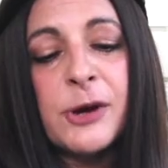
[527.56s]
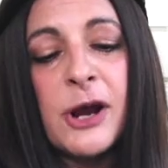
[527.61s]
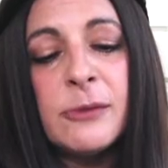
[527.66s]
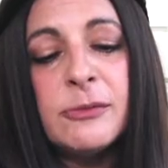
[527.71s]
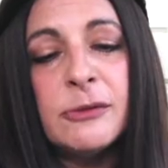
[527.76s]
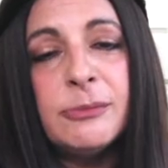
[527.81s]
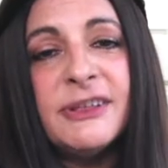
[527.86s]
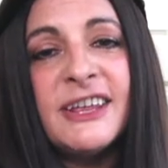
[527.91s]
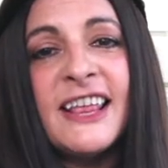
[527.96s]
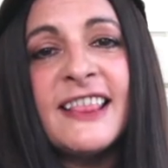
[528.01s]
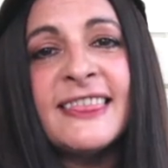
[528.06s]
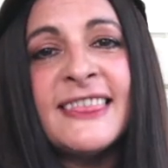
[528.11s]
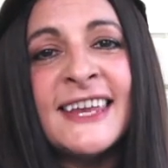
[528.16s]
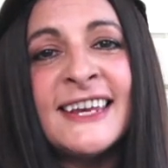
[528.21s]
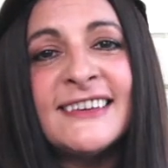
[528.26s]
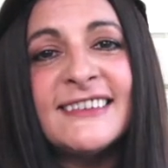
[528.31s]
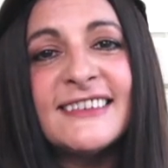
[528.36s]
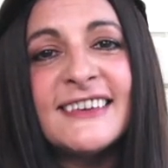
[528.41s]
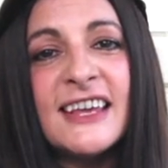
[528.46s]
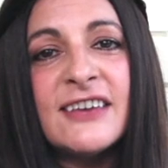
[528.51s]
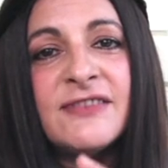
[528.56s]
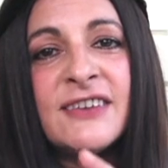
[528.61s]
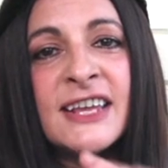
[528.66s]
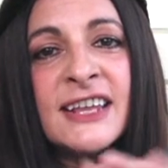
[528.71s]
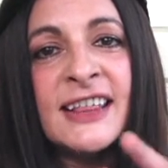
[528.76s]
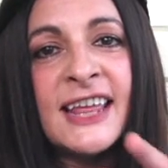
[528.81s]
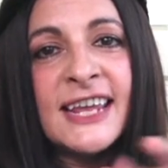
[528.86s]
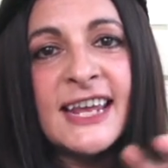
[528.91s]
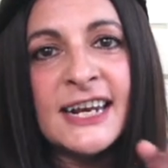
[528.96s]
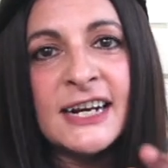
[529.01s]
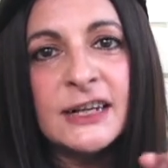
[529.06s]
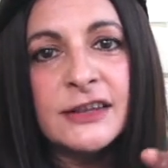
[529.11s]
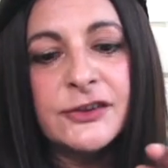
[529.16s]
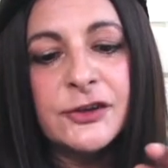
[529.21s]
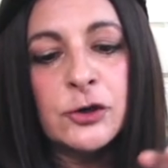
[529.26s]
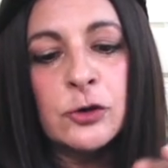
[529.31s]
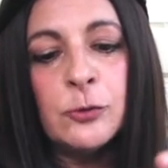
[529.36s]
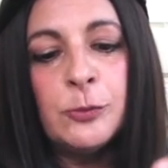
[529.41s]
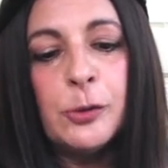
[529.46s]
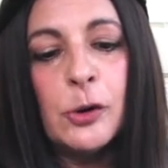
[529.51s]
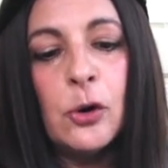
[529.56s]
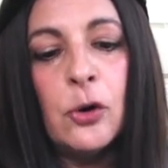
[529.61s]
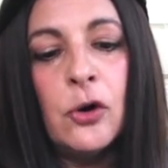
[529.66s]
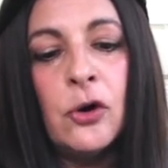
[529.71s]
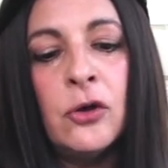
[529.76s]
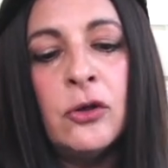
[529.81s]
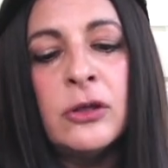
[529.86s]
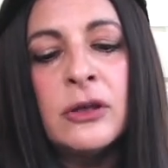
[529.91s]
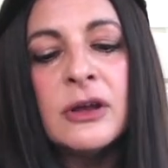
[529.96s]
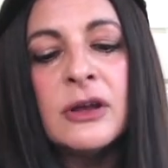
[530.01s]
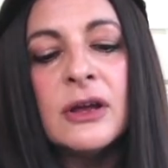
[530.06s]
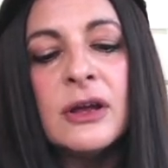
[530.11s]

probably at Thanksgiving like in a little bowl.